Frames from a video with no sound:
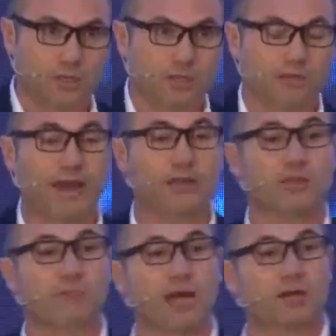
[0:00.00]
The fact of the
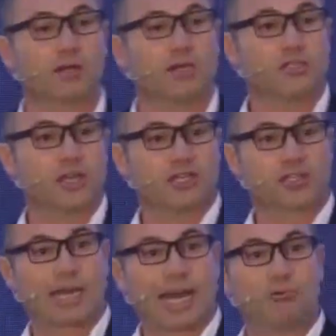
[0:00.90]
matter is, as
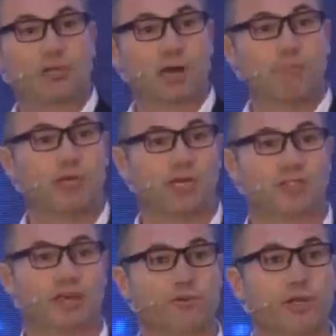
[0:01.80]
cloud
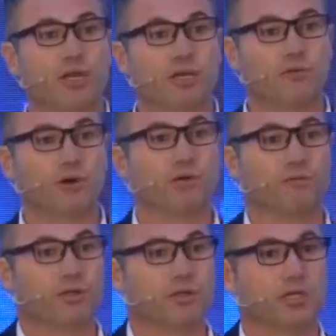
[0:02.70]
companies have already
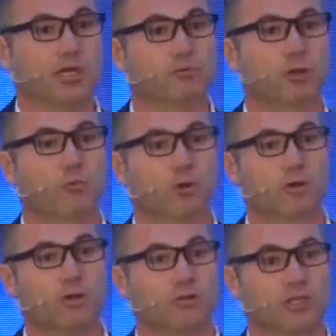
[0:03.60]
evolved the network
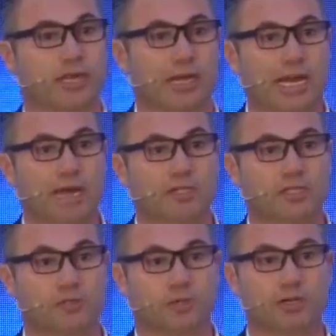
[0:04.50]
workloads in the cloud, and
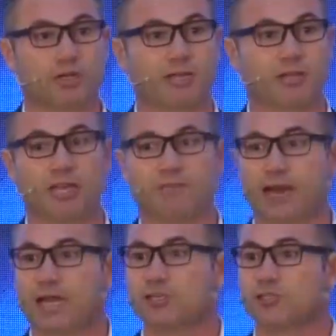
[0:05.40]
as we hear about the
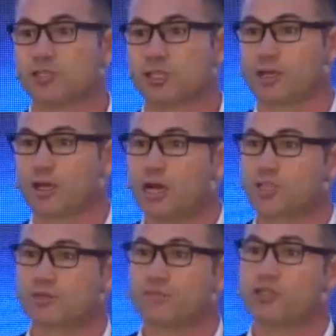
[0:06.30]
advantages and the
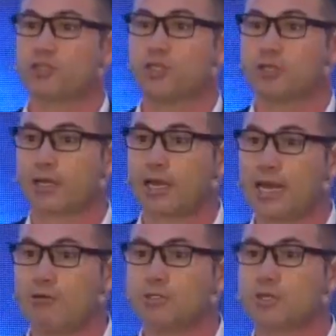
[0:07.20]
cost efficiency in the
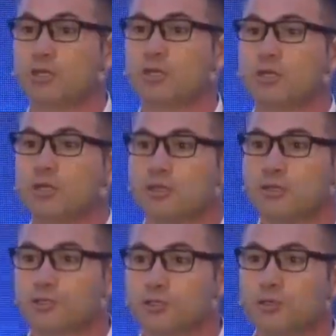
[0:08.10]
cloud,
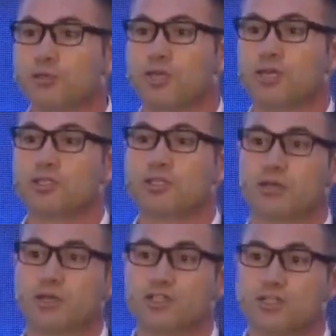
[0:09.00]
the truth is
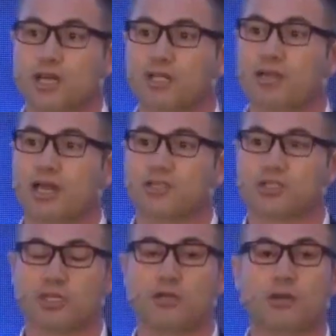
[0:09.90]
there is not a
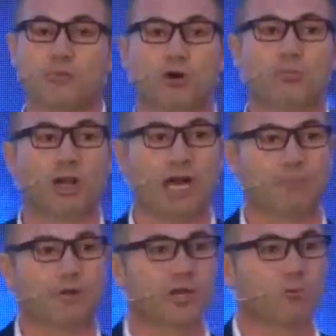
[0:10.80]
single mobile
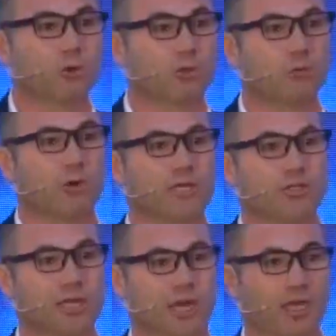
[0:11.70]
operator worldwide
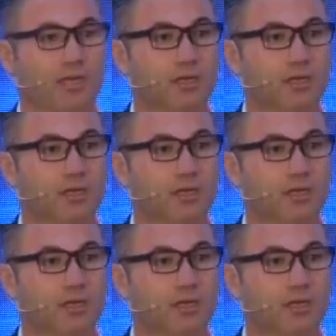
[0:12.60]
today